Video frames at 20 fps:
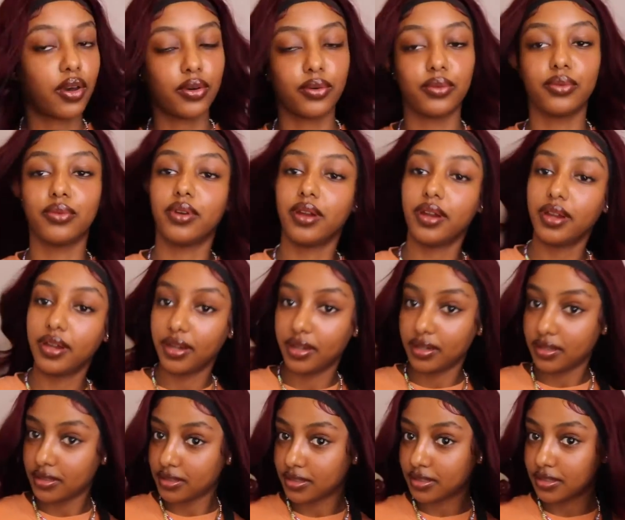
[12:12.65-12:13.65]

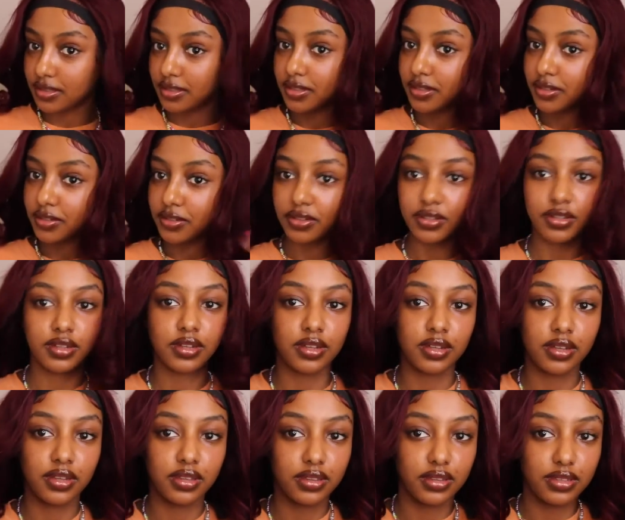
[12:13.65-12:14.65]
Alright.
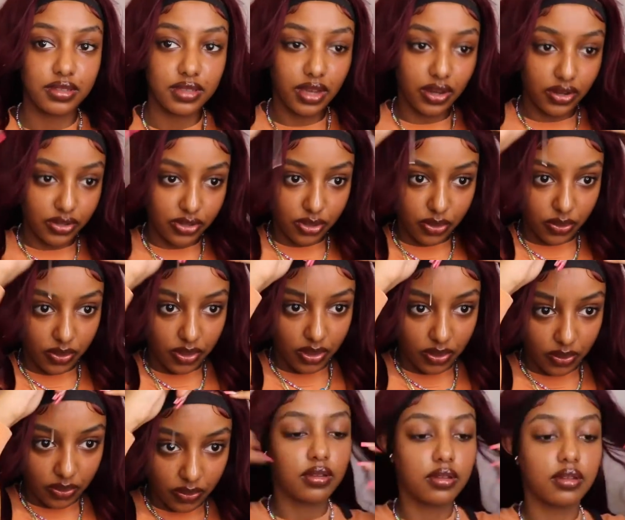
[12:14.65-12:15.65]
This hair is so
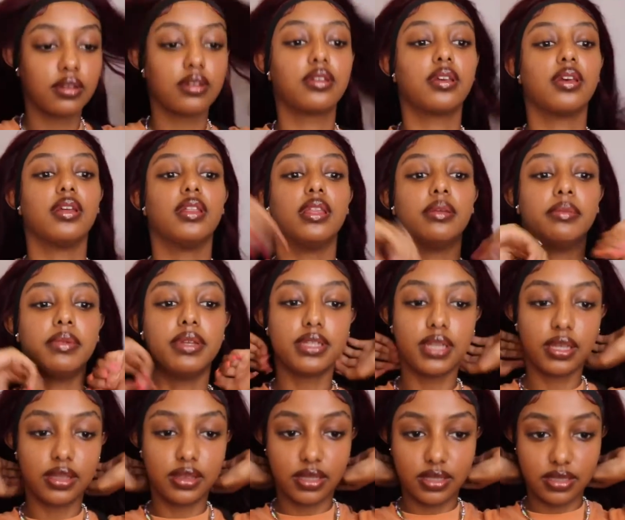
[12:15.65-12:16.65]
cute. Okay, let me
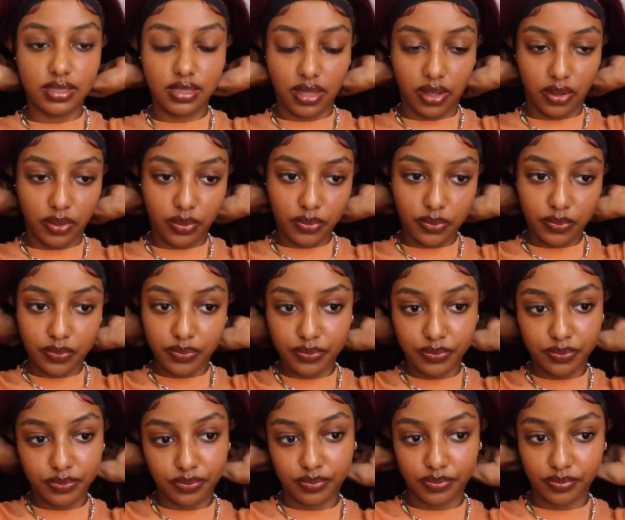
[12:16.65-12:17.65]
take this out.
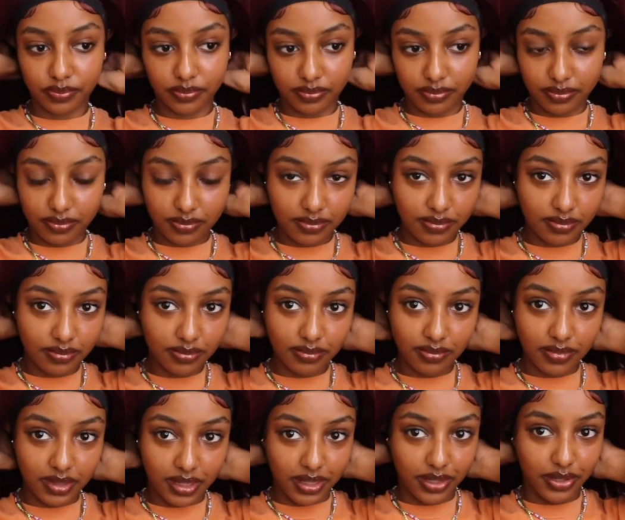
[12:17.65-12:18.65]

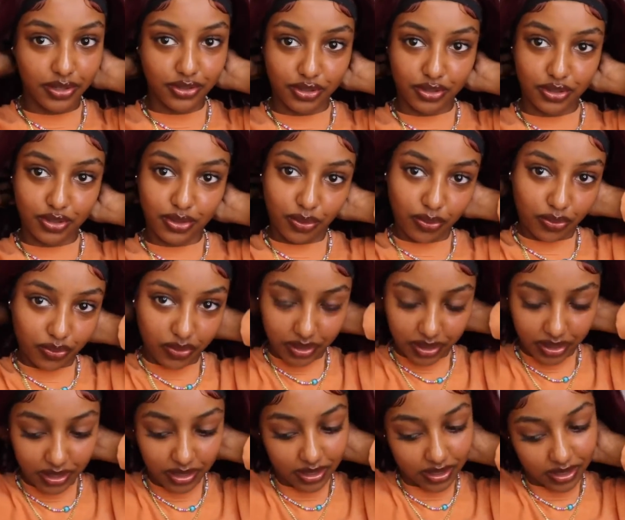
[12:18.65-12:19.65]
My ears look so
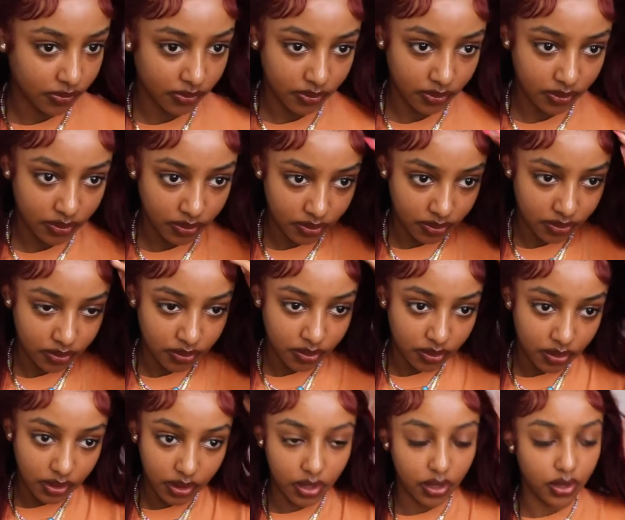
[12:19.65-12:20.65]
funny.
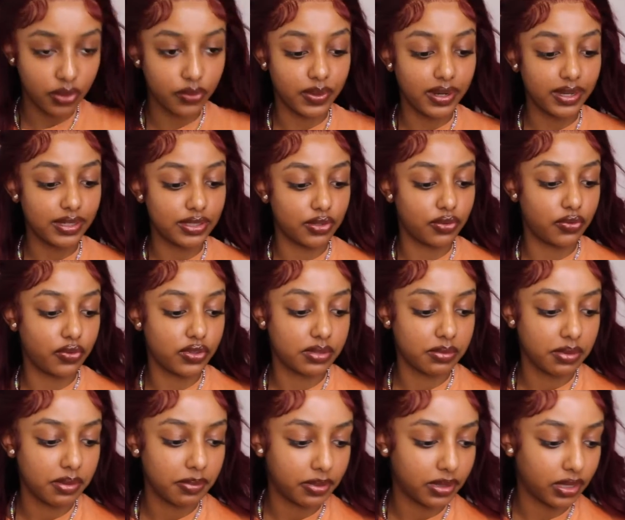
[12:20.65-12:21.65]
Alright, so first
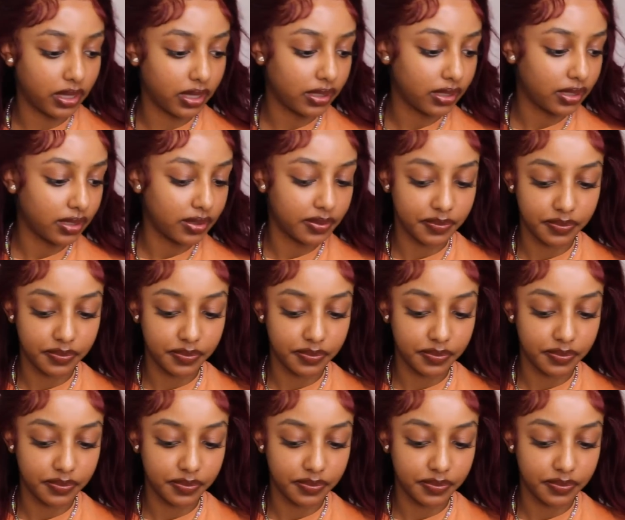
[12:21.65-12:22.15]
I'm going to pluck.